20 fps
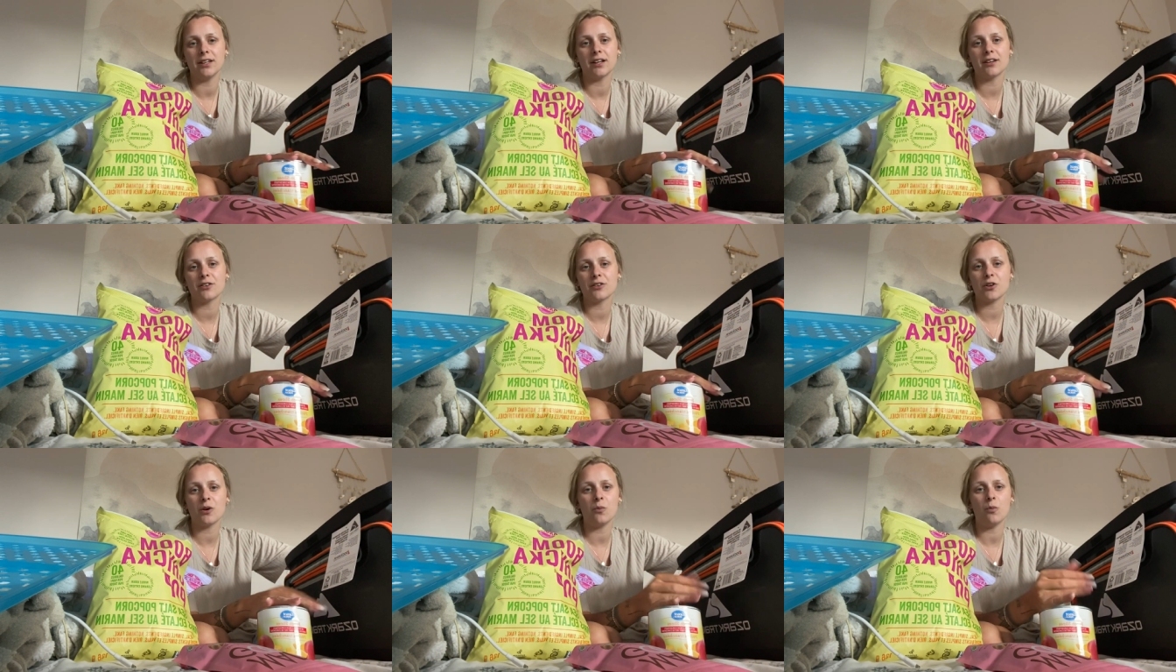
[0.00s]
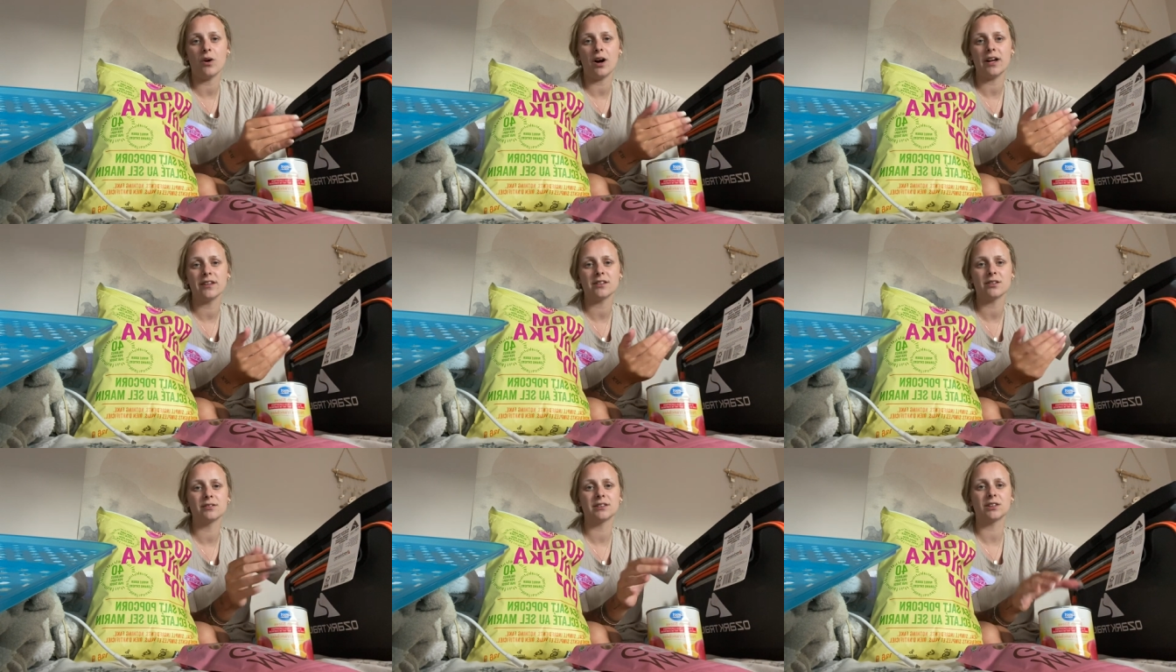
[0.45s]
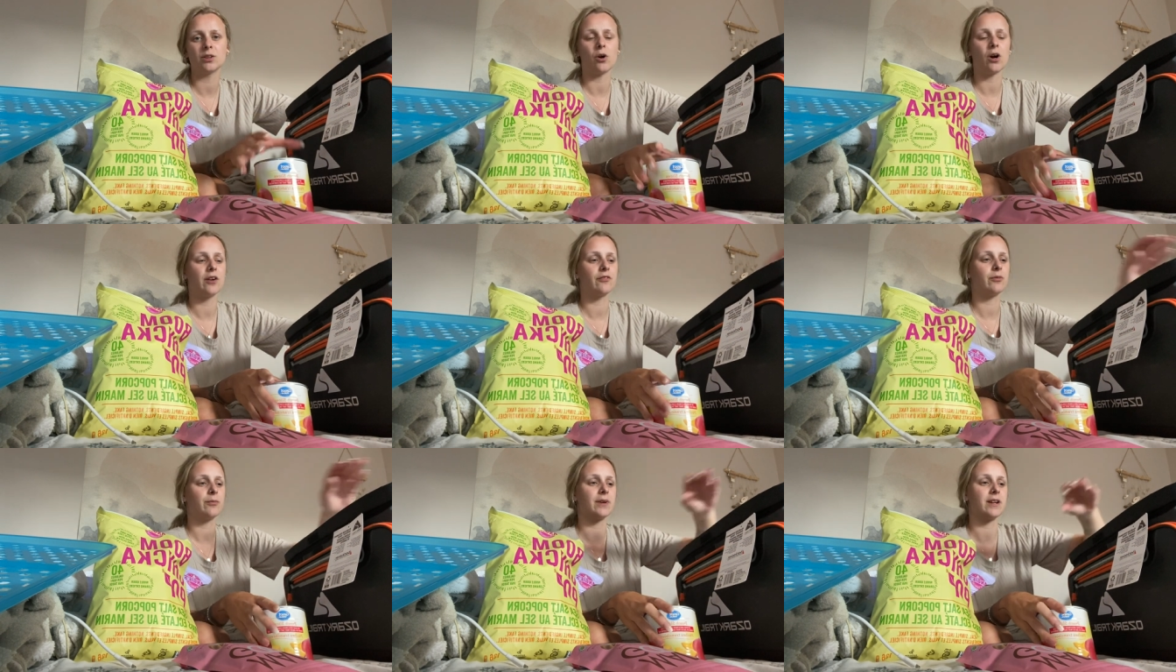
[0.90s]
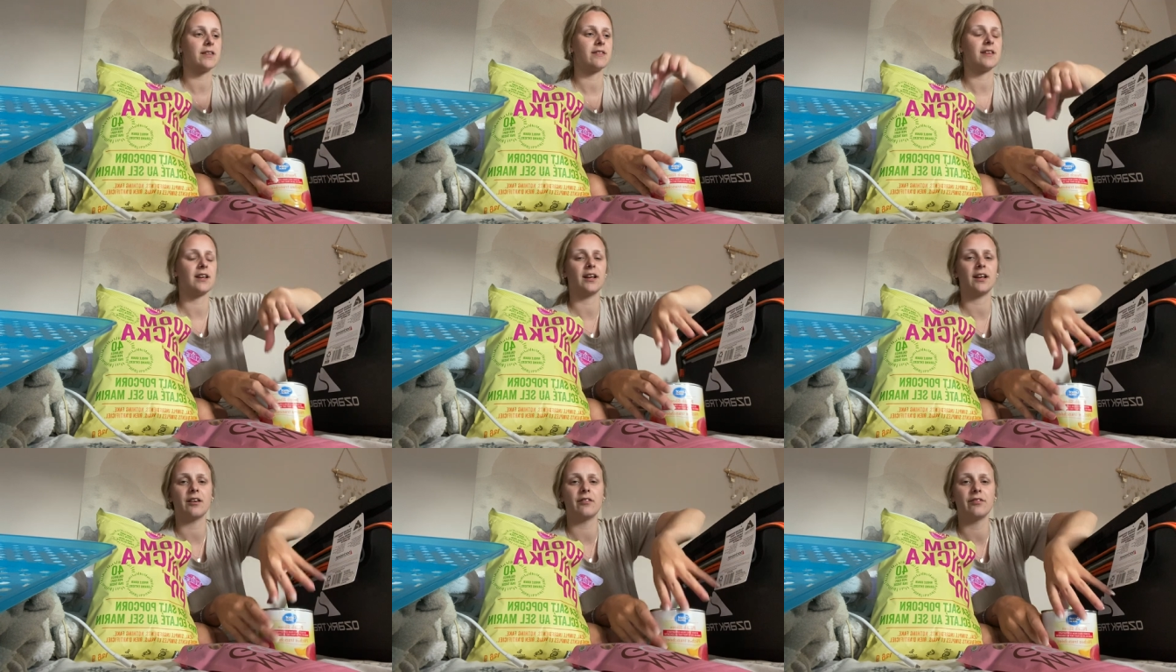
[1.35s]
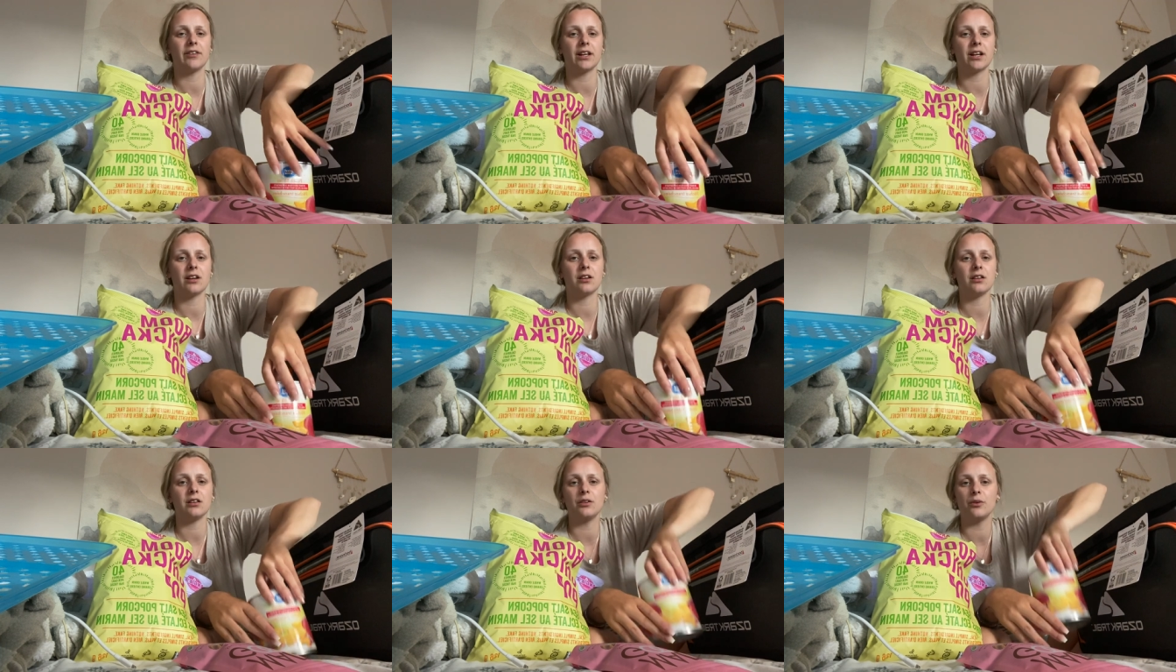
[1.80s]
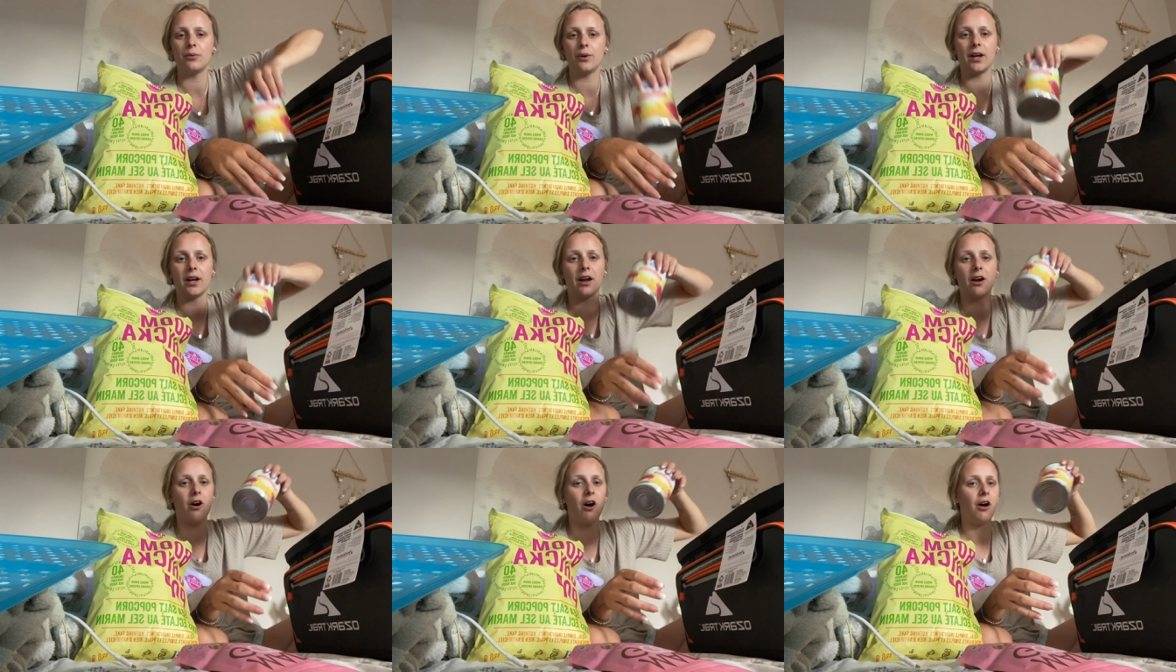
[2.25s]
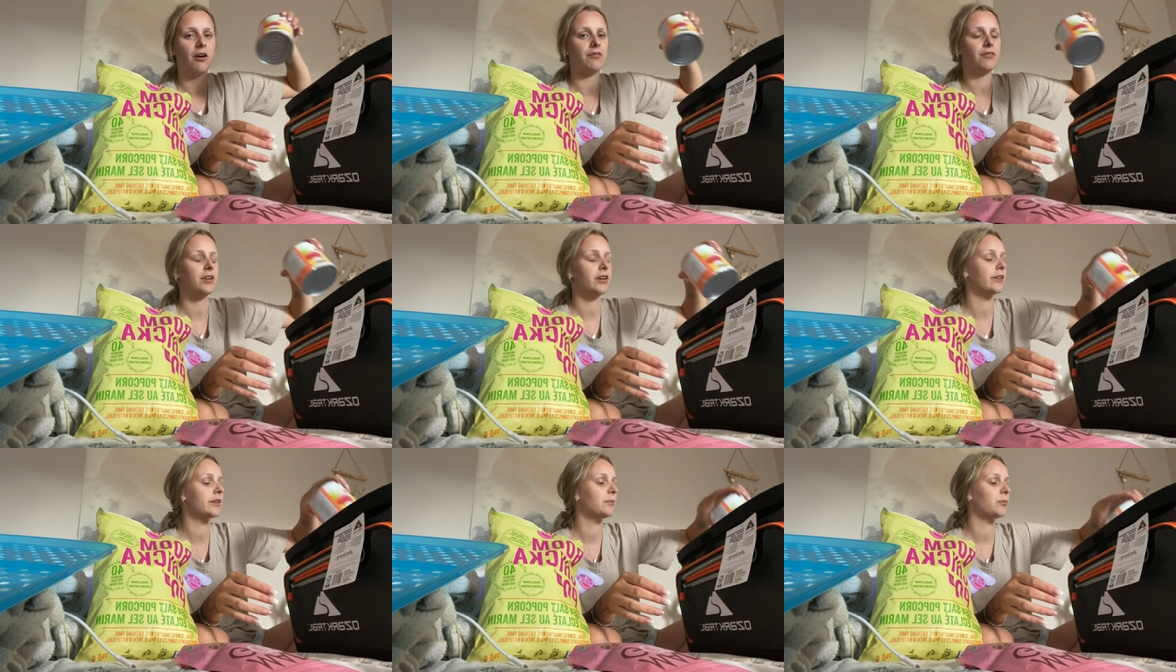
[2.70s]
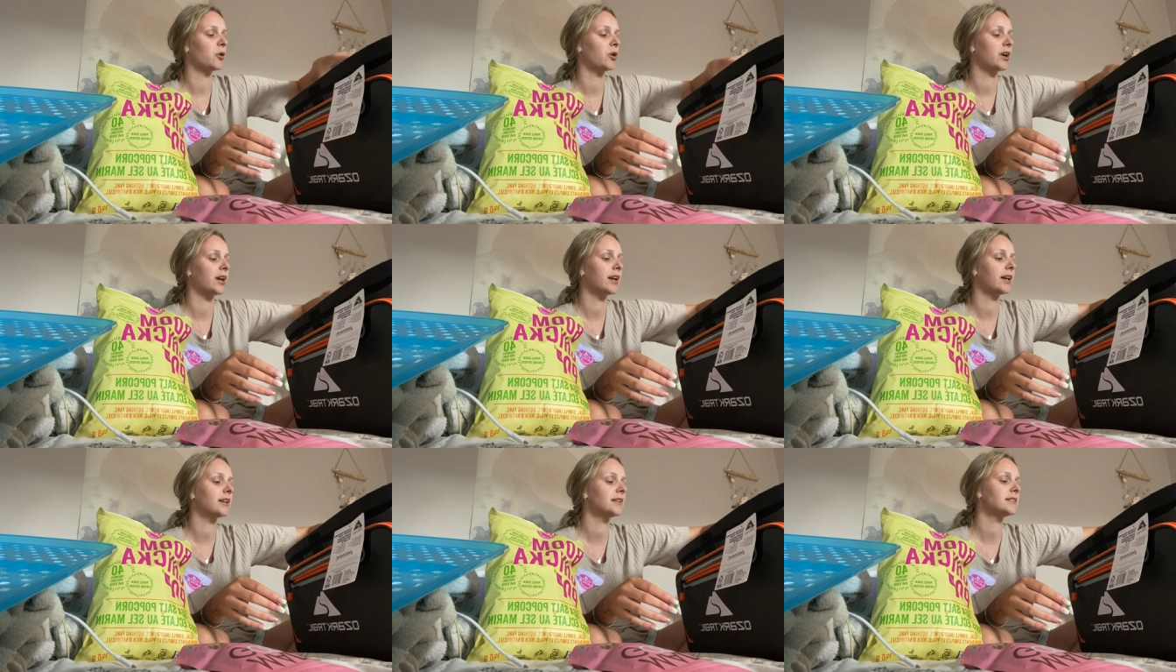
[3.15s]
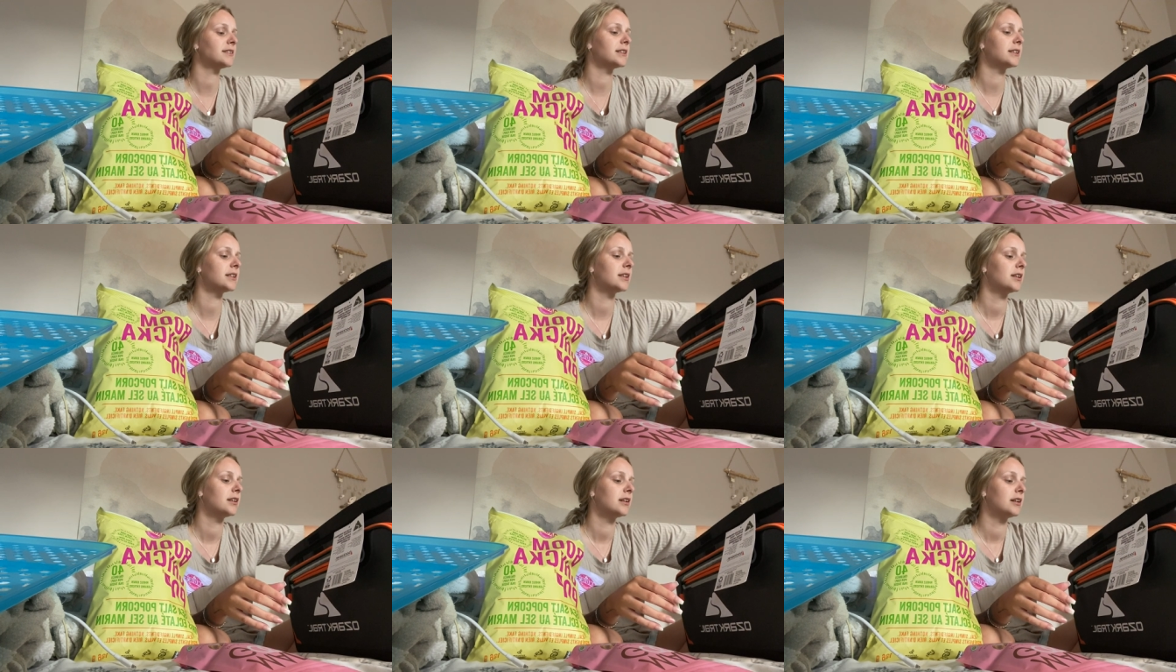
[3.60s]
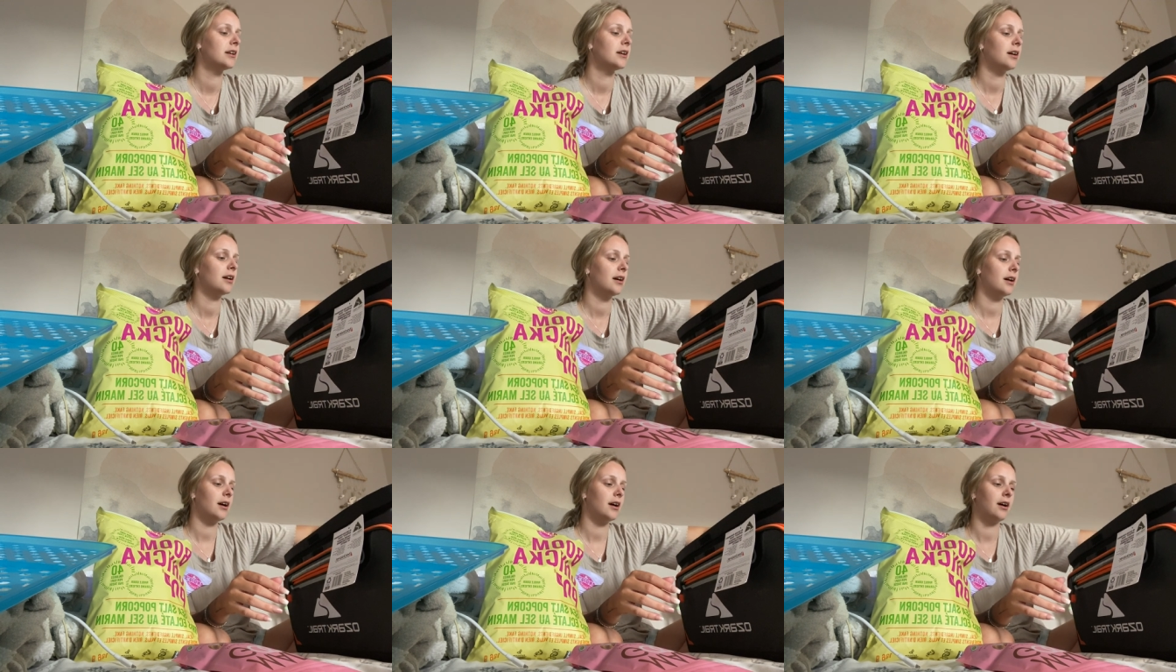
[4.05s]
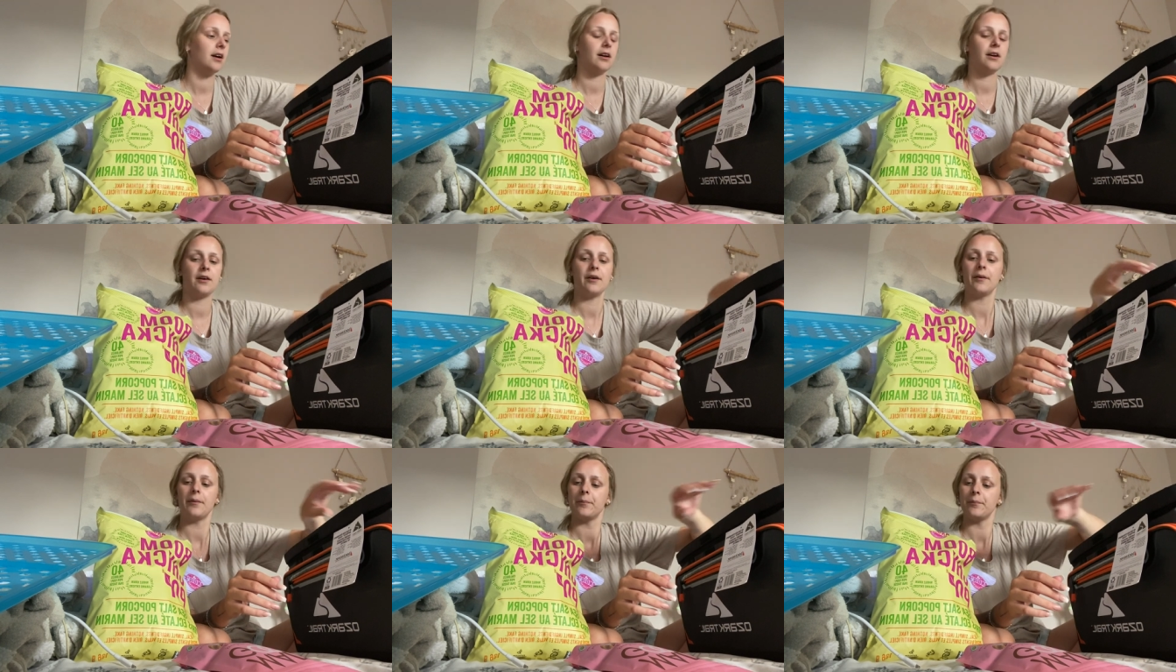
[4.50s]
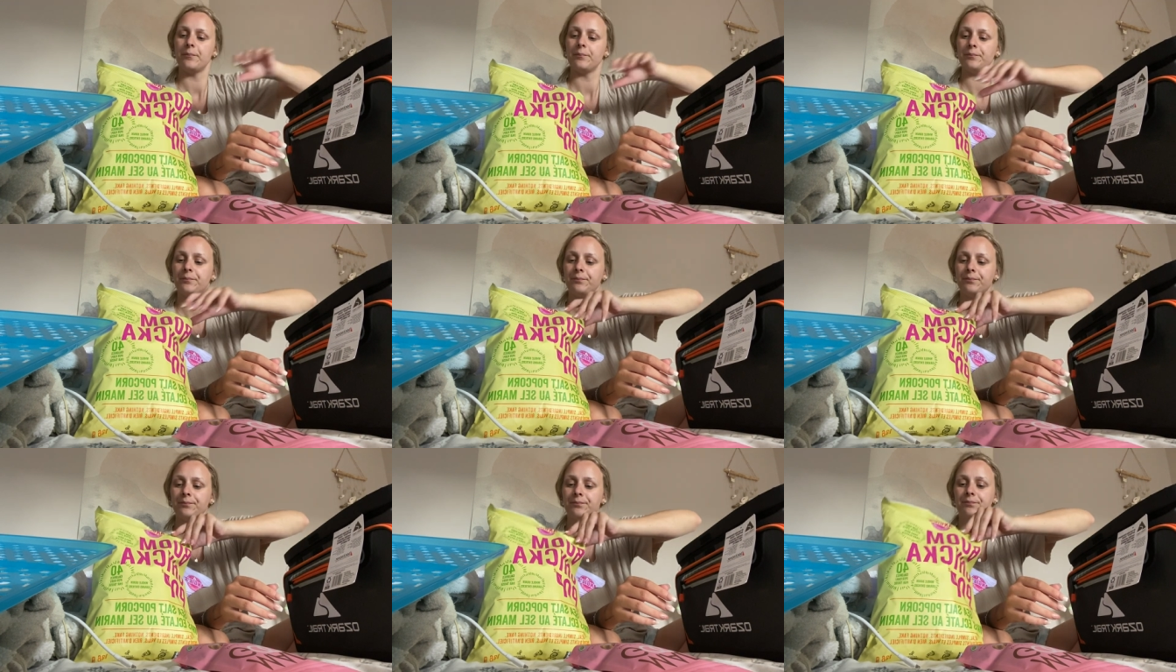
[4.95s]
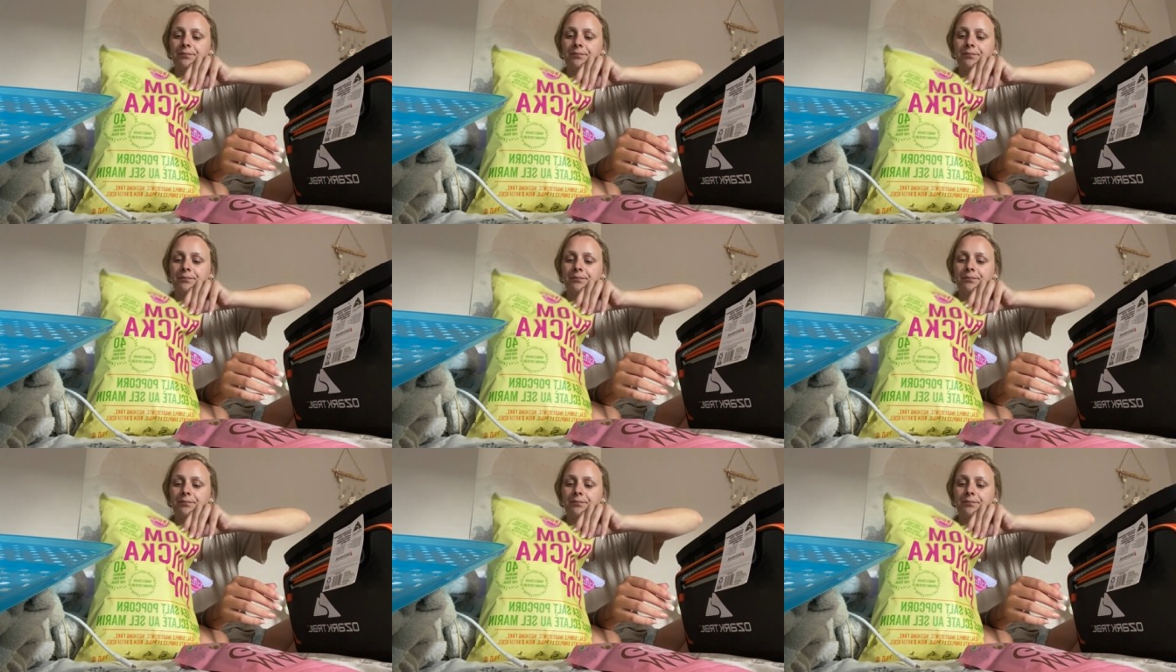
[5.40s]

I don't know why that was so hard for me to think of, like Kahlua and coffee in the mornings. Um,